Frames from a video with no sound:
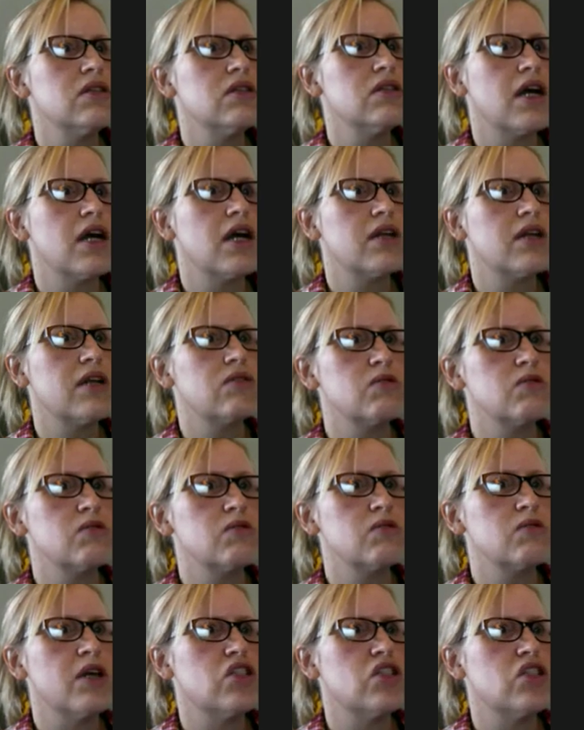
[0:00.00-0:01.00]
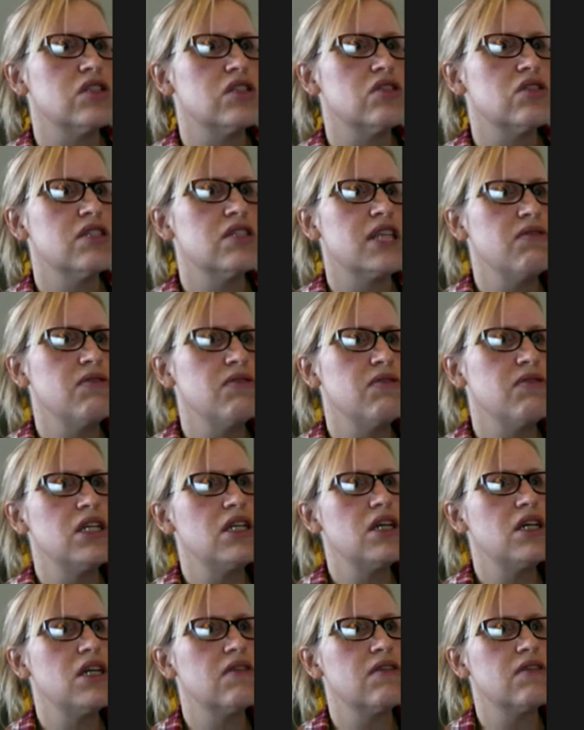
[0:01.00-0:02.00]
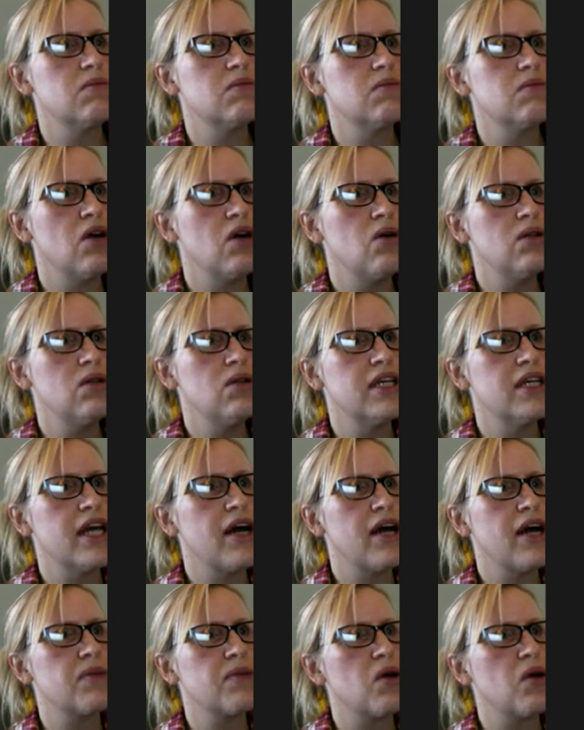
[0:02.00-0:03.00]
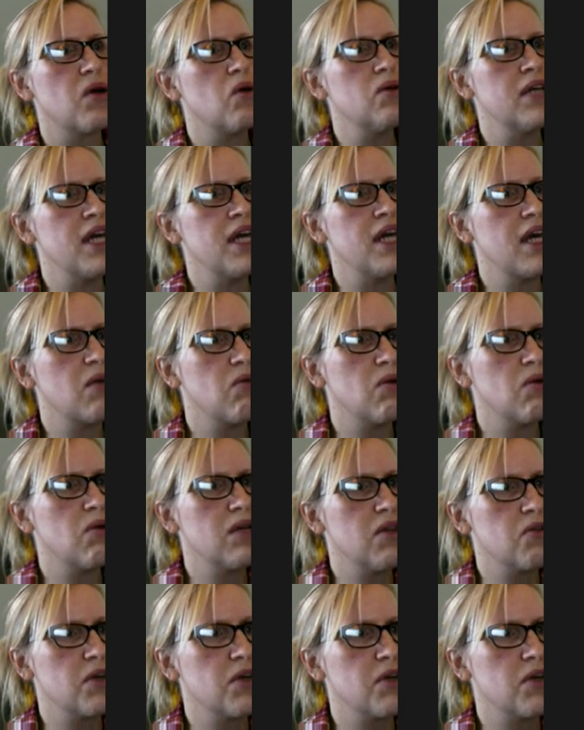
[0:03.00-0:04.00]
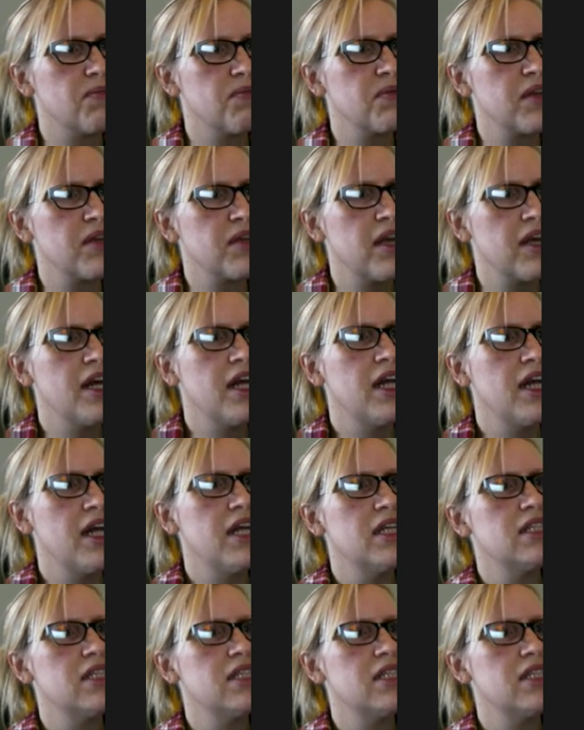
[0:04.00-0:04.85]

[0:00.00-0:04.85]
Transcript: lot of questions. There's 17 of them. Holy cow. Okay, we'll get through it. Let's